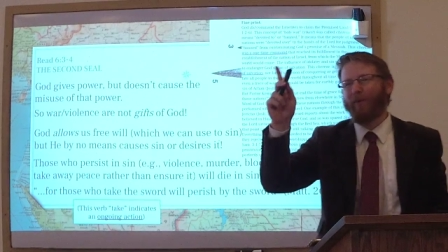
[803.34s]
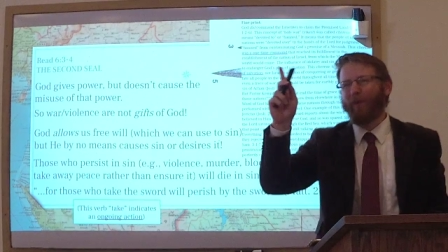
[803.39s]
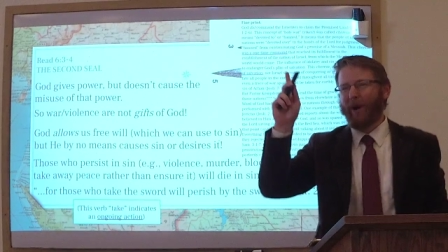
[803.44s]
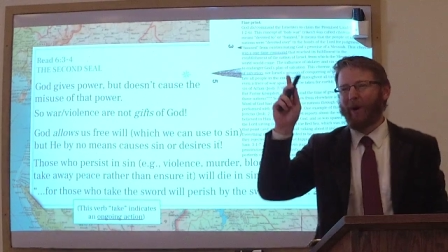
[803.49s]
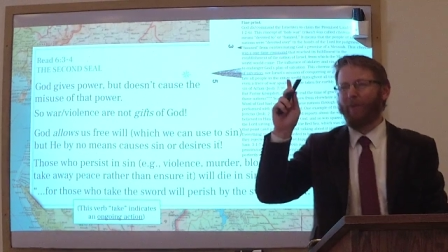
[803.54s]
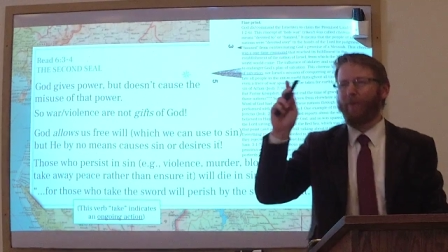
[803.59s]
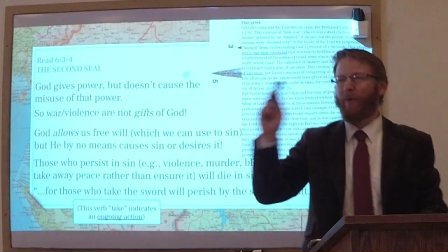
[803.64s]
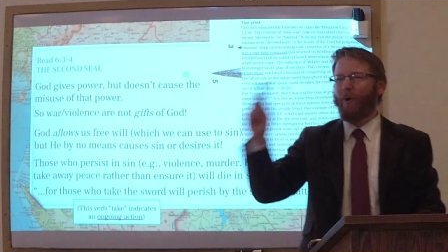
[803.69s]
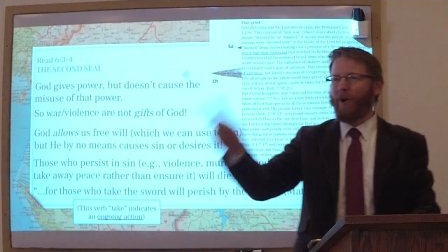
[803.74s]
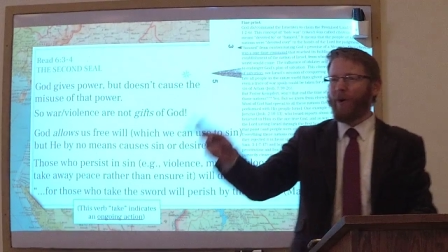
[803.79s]

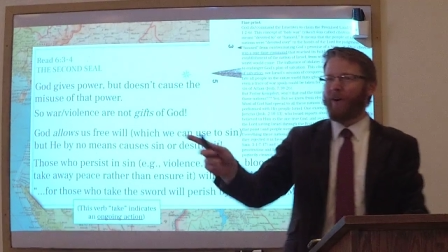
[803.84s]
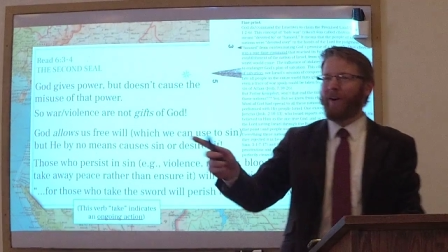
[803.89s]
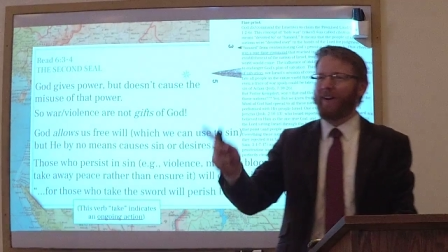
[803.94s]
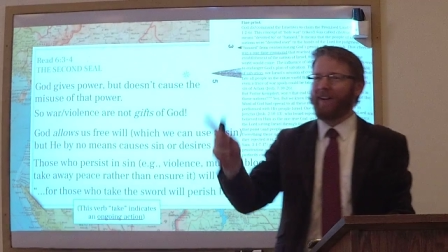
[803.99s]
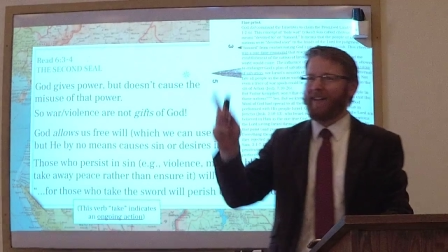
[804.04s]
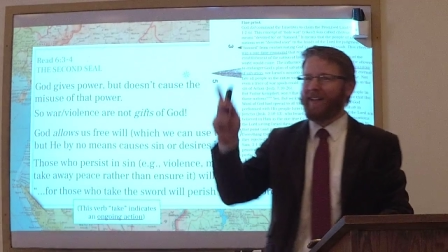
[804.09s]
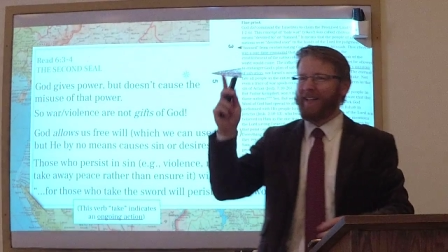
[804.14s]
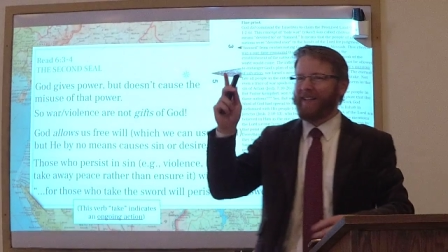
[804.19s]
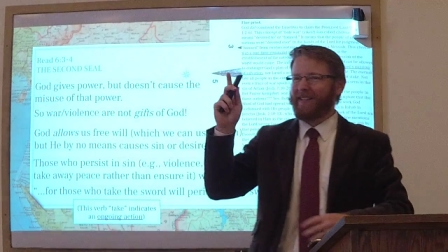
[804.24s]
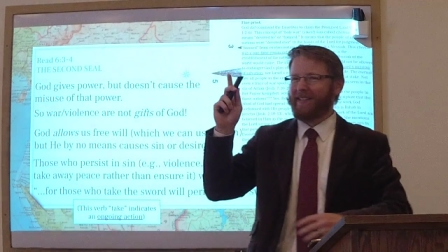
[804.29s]
when war
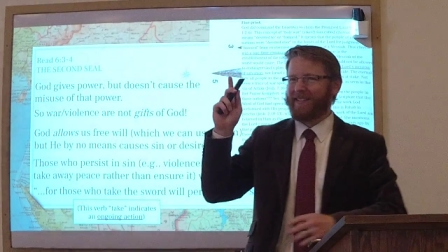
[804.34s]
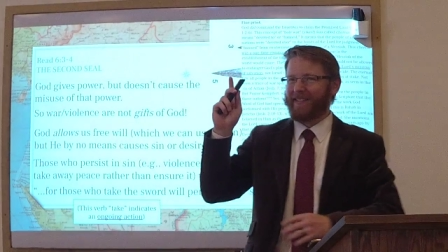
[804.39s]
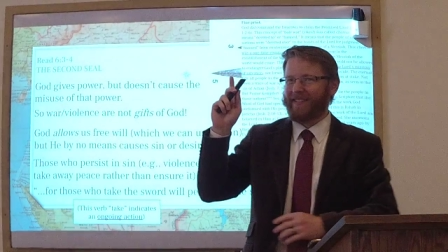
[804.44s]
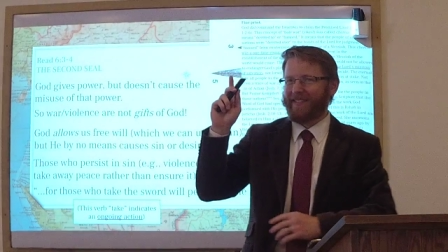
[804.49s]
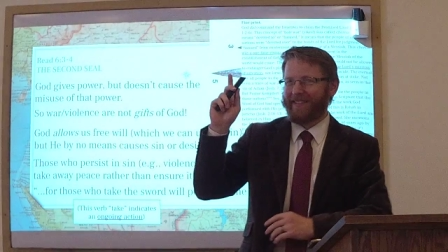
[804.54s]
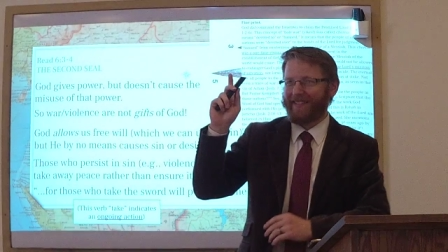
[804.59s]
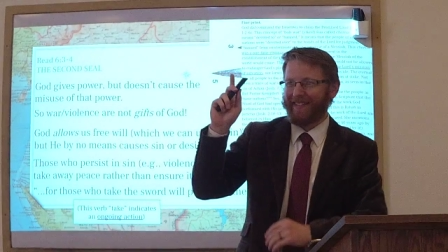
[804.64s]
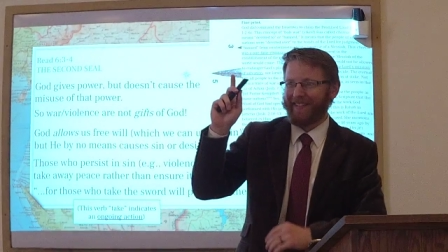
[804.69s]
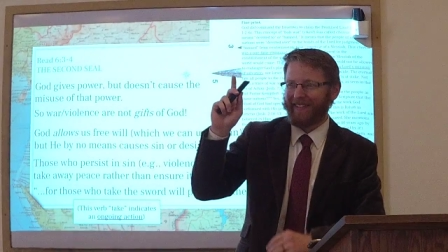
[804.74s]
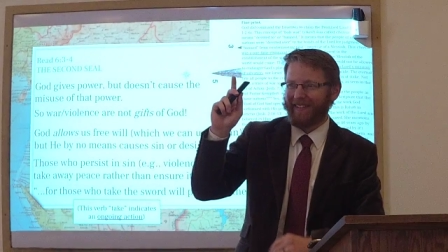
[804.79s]

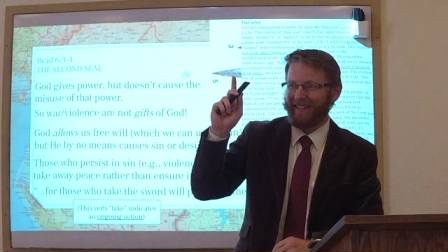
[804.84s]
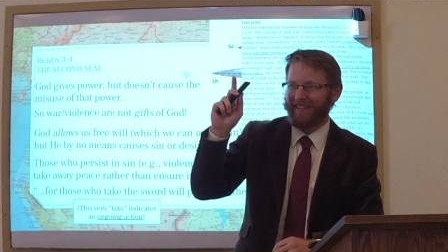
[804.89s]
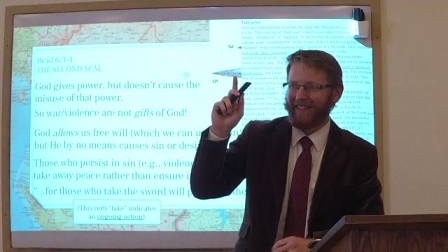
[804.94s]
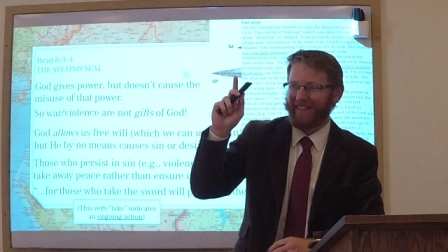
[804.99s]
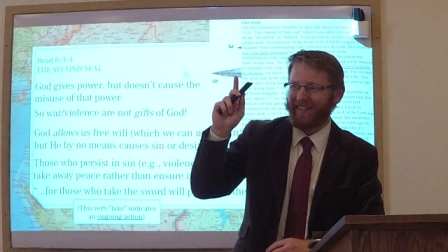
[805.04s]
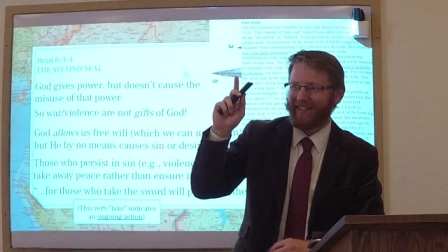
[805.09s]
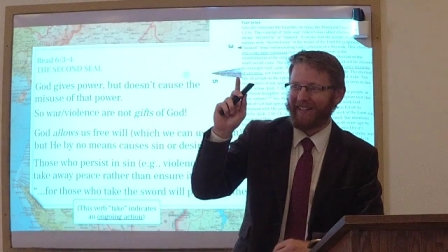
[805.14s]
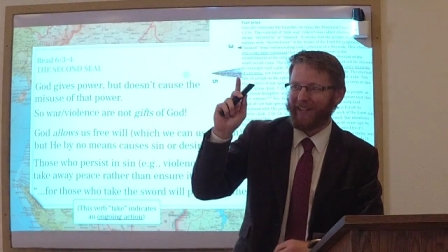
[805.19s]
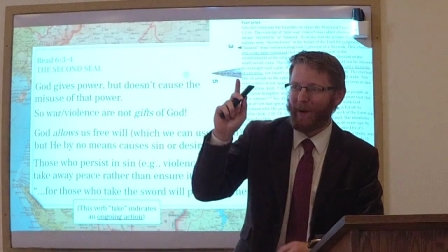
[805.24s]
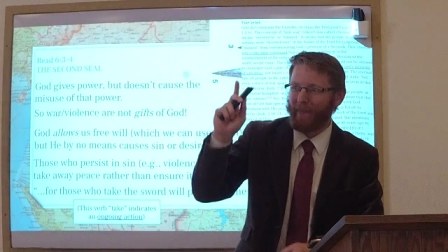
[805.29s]
is
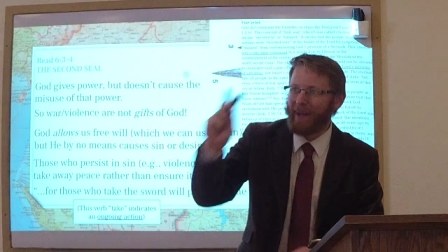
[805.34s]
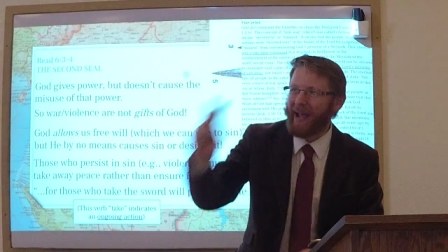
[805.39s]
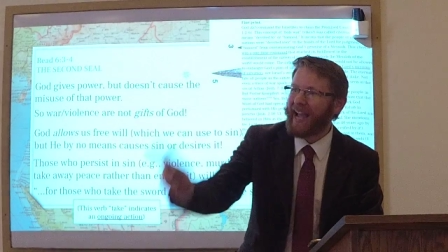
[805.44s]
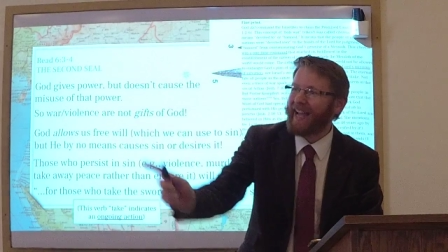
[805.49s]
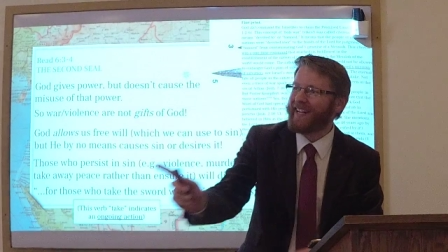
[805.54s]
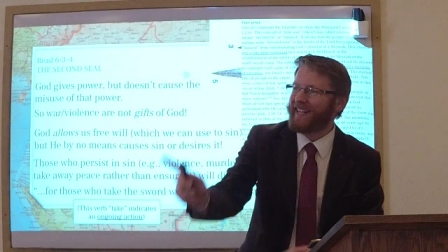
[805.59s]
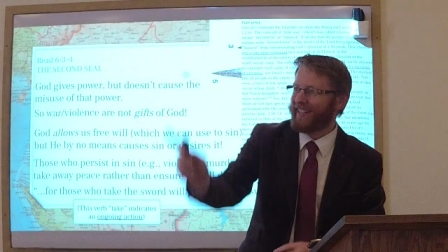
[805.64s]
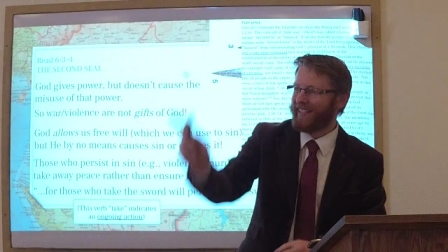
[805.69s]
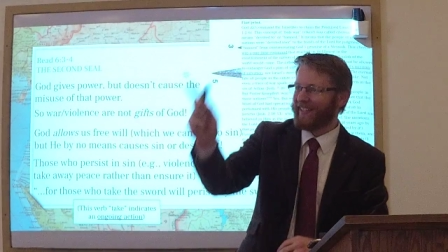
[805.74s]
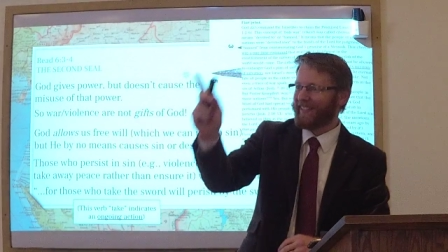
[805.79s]

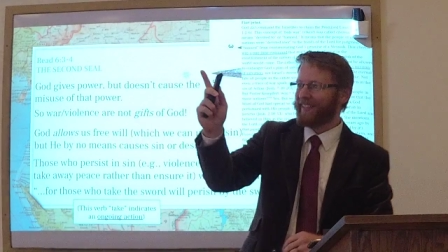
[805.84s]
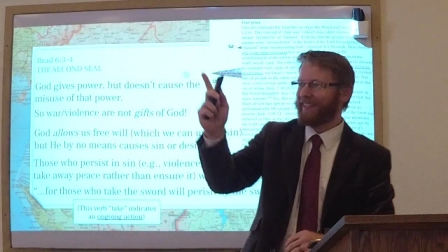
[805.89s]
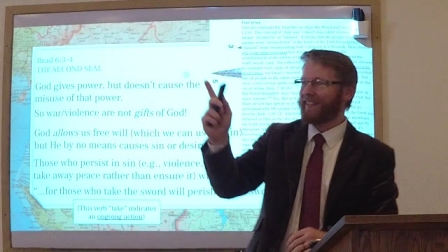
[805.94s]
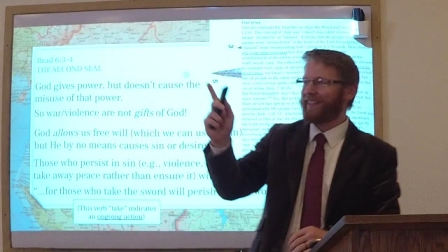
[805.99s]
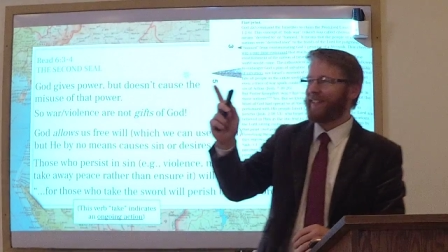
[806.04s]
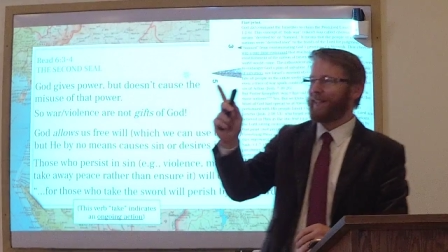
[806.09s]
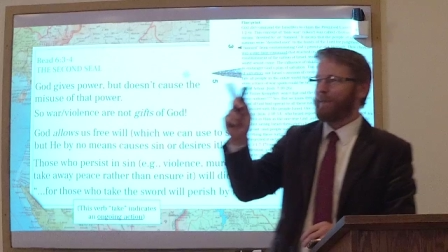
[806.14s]
commanded